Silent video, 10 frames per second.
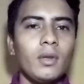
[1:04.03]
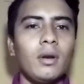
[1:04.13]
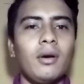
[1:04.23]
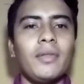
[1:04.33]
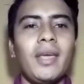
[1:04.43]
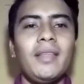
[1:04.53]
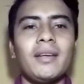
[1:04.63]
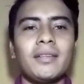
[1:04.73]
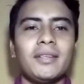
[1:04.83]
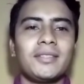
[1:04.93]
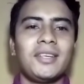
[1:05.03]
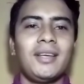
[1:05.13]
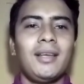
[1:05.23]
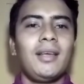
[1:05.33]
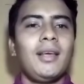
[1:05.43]
On the internet,
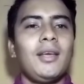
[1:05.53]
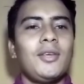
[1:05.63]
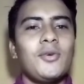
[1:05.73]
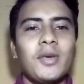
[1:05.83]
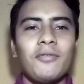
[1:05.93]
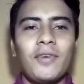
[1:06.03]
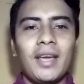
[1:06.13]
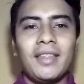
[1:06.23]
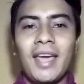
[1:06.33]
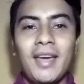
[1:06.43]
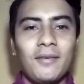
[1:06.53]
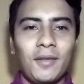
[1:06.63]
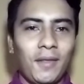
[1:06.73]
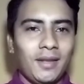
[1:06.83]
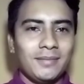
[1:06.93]
you can find
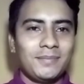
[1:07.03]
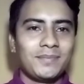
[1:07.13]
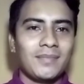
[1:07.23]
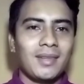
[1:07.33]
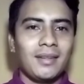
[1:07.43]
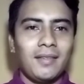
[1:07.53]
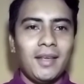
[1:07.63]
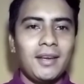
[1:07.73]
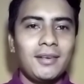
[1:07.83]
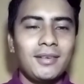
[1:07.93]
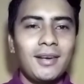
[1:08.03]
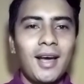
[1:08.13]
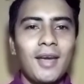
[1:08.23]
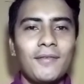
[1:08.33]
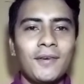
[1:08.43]
everything. There,
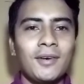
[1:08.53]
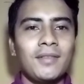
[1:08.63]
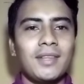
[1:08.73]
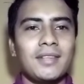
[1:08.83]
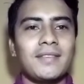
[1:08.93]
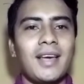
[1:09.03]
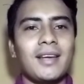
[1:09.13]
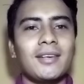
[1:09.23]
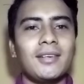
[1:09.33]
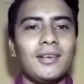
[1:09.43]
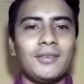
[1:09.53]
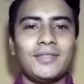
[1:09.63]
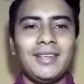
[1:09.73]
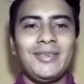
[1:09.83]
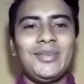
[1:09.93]
I found the cycle of
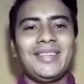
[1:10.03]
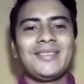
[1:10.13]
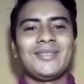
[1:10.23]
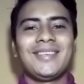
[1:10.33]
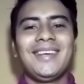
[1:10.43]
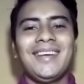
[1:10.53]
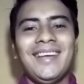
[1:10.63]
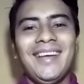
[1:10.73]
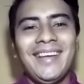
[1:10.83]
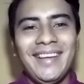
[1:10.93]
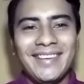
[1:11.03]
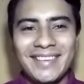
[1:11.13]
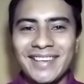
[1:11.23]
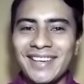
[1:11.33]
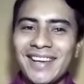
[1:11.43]
the Looney Tunes.
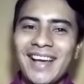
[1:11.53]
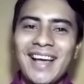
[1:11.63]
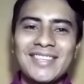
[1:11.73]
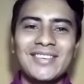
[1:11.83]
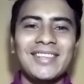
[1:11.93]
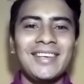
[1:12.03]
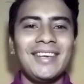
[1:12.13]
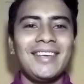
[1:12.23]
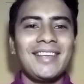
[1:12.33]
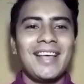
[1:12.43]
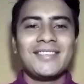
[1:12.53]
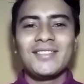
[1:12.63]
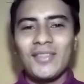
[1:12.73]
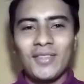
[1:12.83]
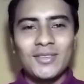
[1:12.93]
Actually, it has
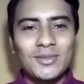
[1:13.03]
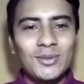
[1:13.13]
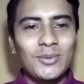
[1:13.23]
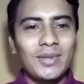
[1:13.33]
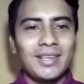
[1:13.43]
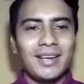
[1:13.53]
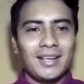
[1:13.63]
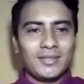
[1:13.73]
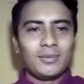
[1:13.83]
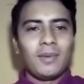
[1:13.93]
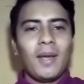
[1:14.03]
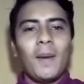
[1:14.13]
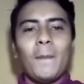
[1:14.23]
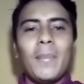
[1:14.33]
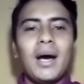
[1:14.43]
nothing to do with the cartoon,
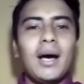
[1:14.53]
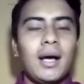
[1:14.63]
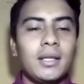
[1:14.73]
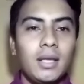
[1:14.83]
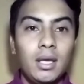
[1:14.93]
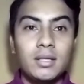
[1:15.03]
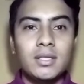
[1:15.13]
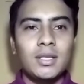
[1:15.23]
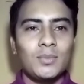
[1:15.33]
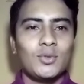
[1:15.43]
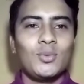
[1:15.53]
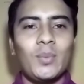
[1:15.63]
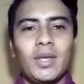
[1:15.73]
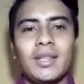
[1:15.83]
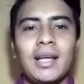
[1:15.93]
but it seems to
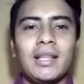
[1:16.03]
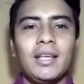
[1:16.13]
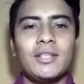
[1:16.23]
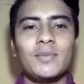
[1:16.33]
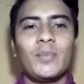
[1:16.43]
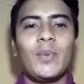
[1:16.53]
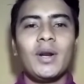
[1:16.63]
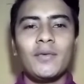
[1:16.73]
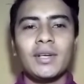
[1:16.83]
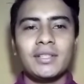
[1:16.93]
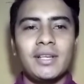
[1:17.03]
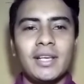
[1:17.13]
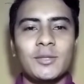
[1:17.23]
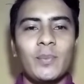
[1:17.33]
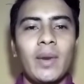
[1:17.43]
me that it perfectly
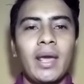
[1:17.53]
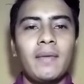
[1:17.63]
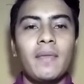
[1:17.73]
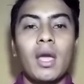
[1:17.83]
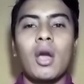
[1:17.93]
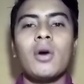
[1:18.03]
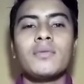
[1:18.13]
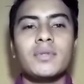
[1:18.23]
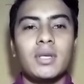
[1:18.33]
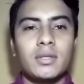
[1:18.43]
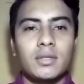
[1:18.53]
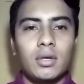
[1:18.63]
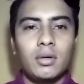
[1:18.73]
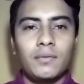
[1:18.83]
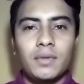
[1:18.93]
explains the context
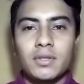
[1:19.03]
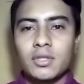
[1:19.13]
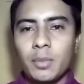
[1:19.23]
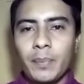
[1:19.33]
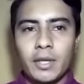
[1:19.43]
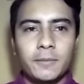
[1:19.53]
of this topic.